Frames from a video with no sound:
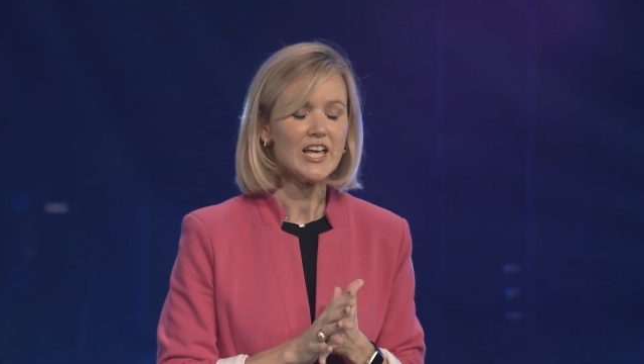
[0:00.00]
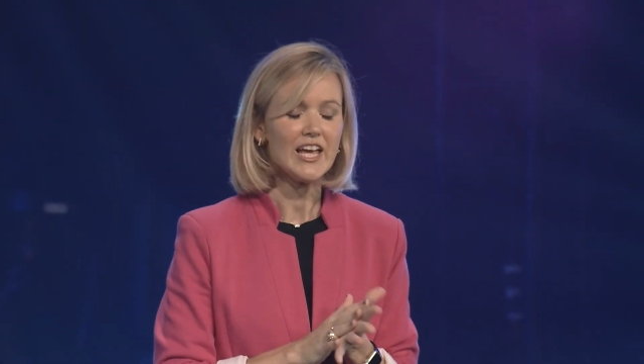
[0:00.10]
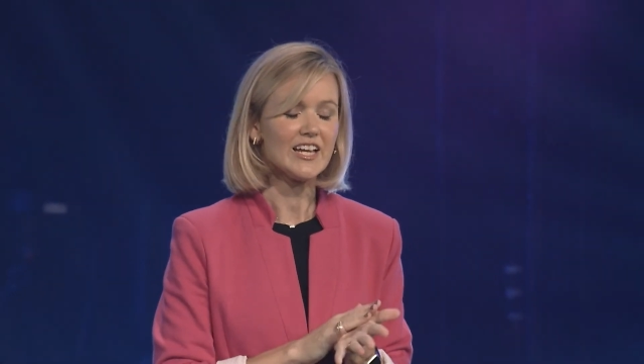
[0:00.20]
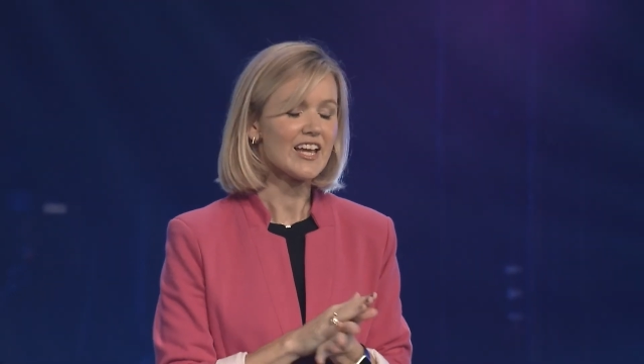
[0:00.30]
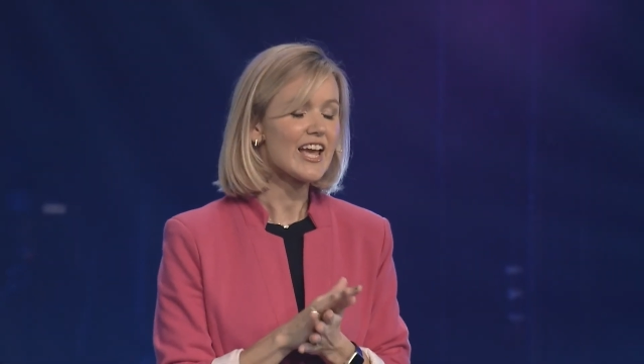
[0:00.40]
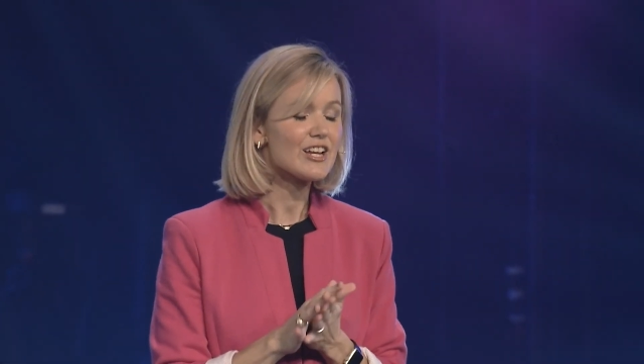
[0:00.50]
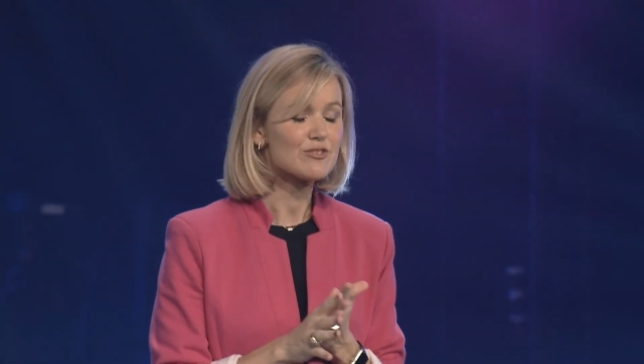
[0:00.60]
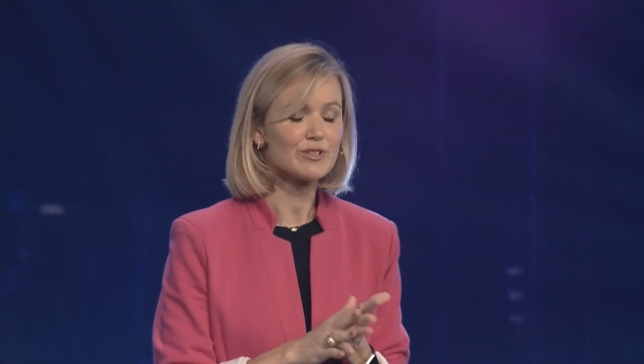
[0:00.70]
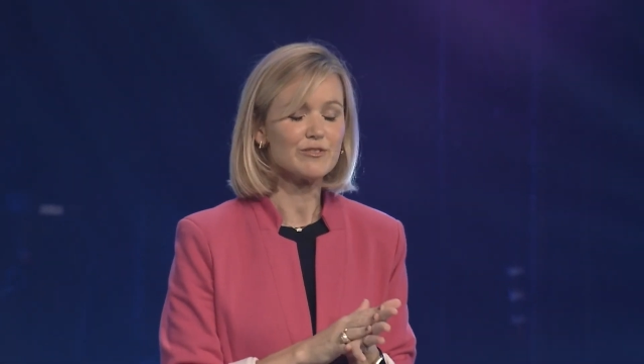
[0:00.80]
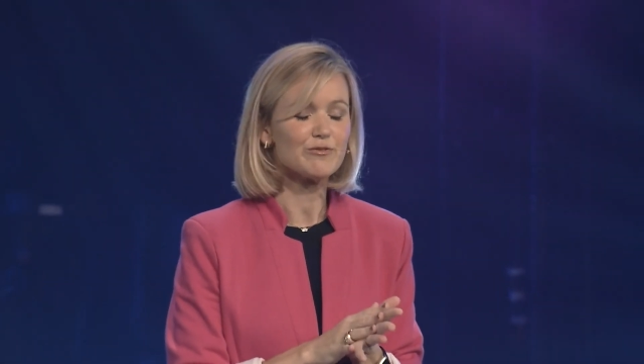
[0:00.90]
engage
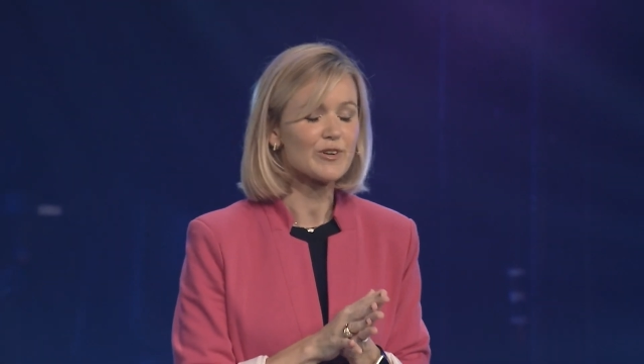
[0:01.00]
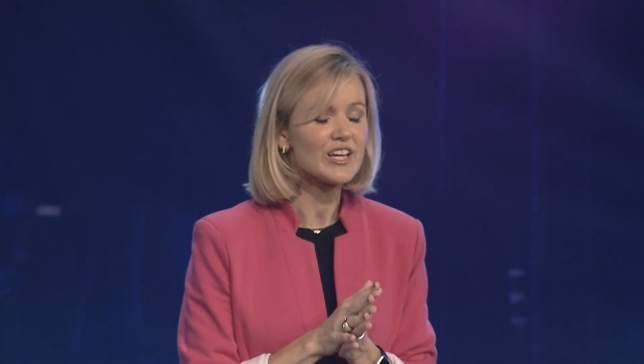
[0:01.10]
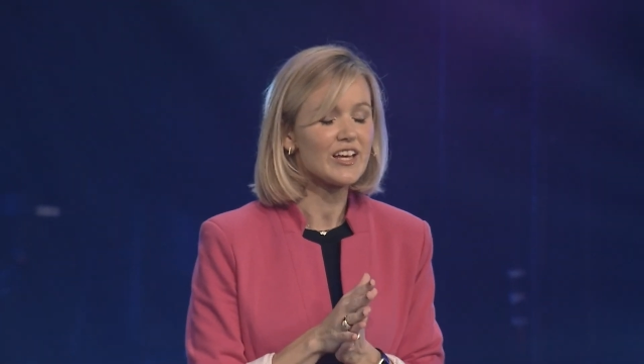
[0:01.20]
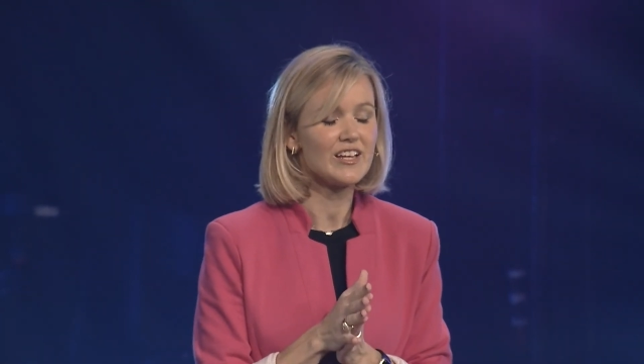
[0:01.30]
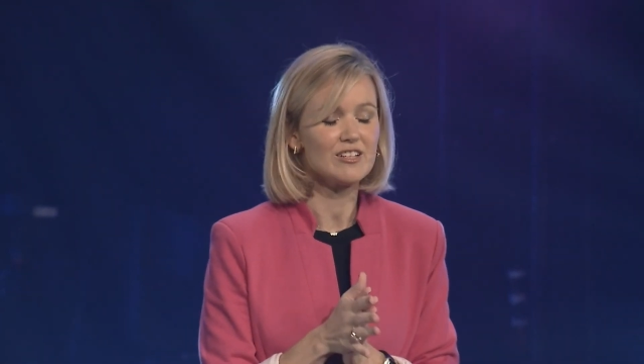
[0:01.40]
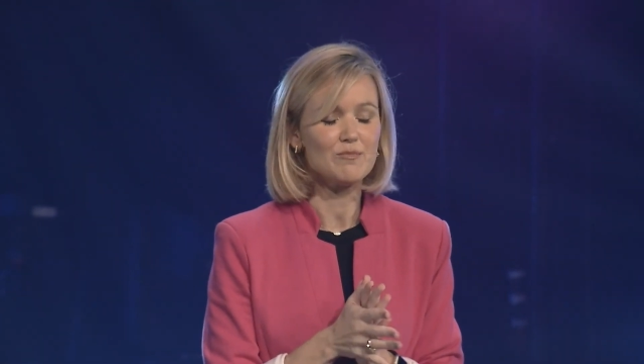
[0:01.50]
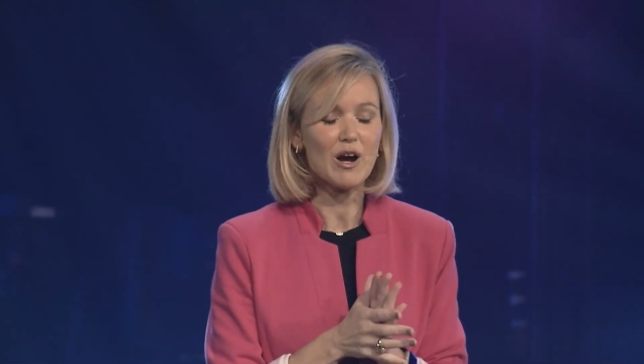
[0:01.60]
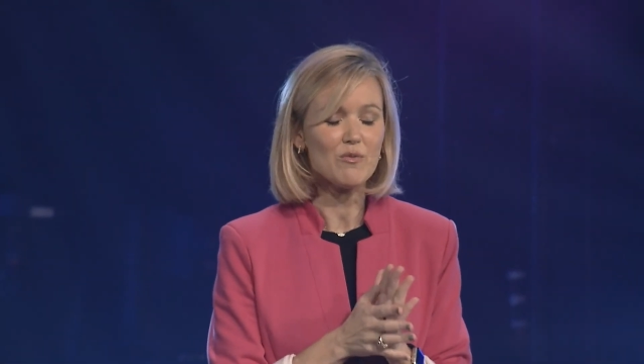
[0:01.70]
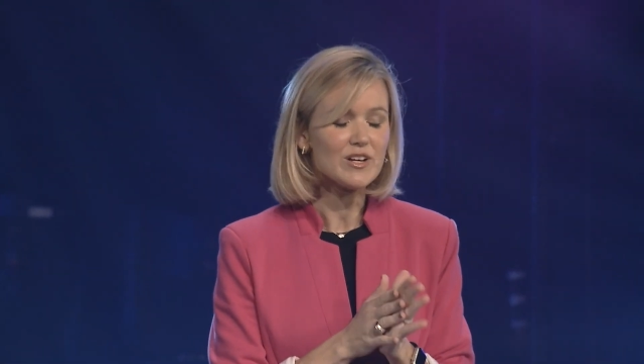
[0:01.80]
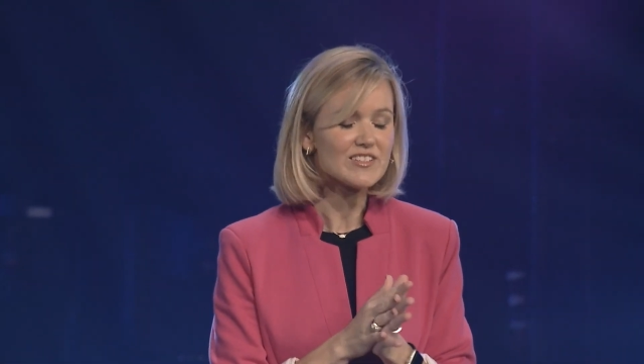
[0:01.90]
with a friend
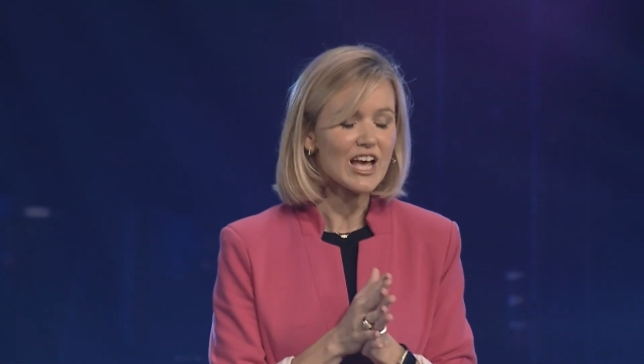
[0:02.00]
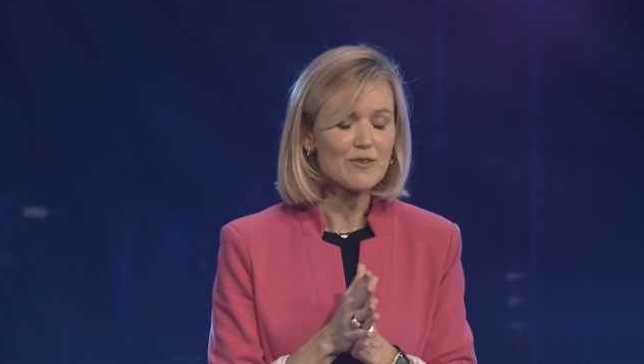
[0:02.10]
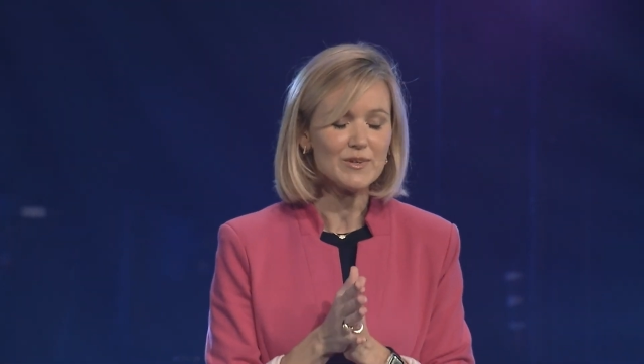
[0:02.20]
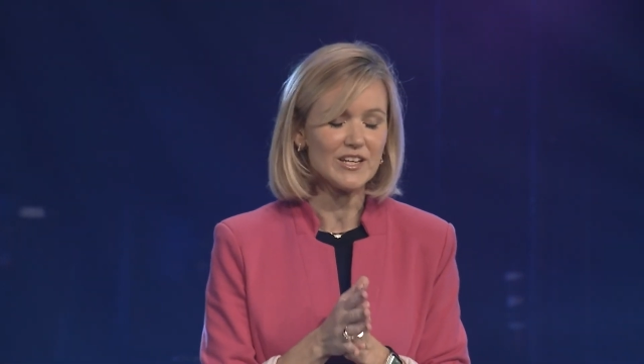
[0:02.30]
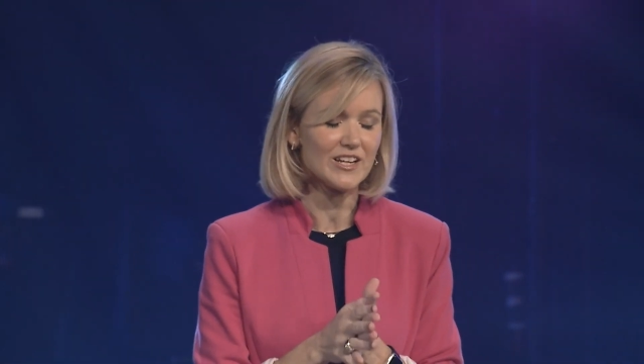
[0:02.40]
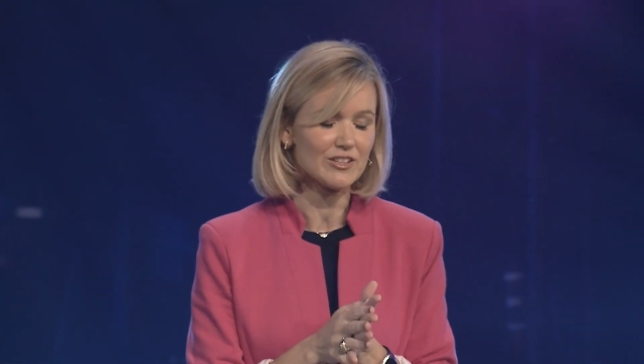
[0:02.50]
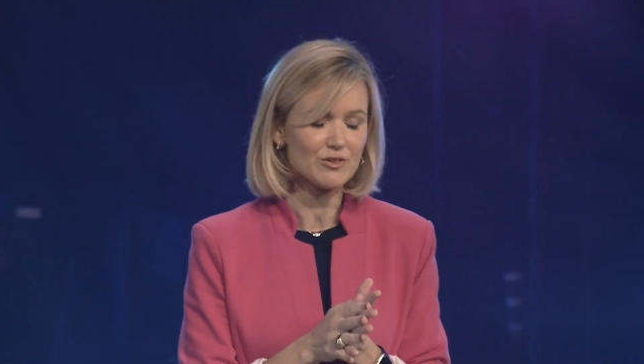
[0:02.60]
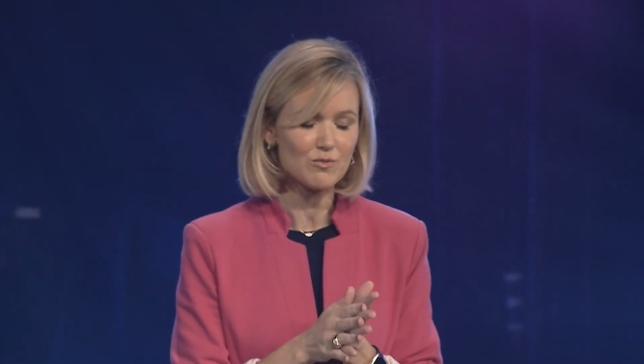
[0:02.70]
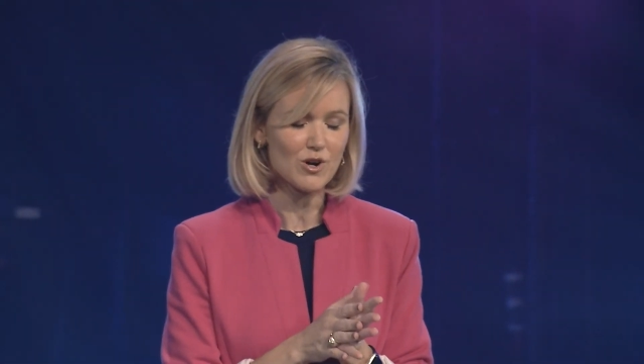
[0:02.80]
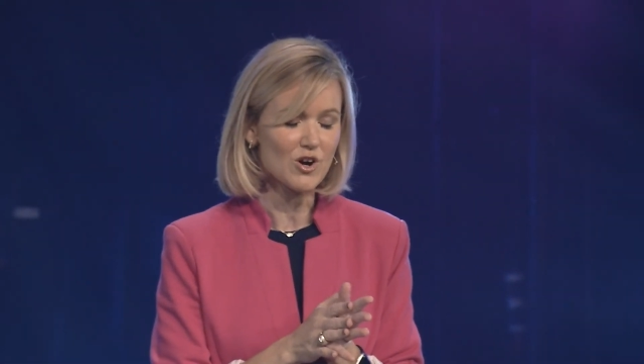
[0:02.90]
about what's happening in the
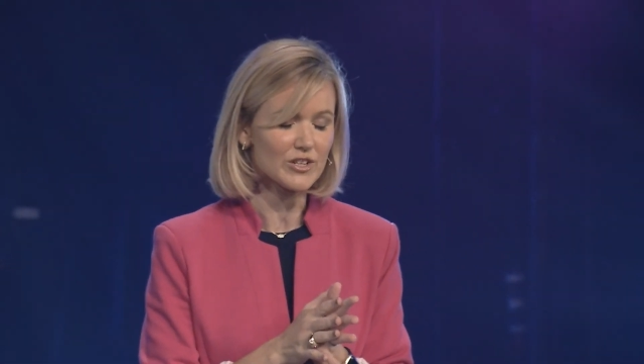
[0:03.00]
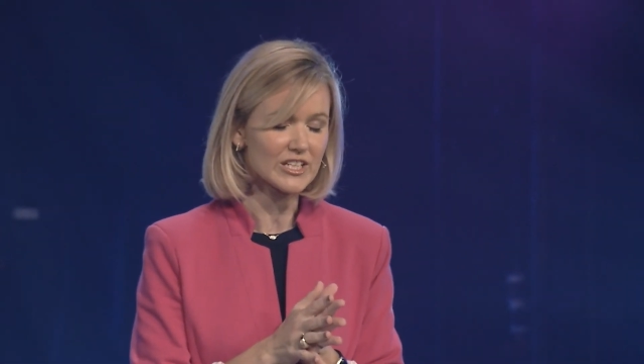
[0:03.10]
world.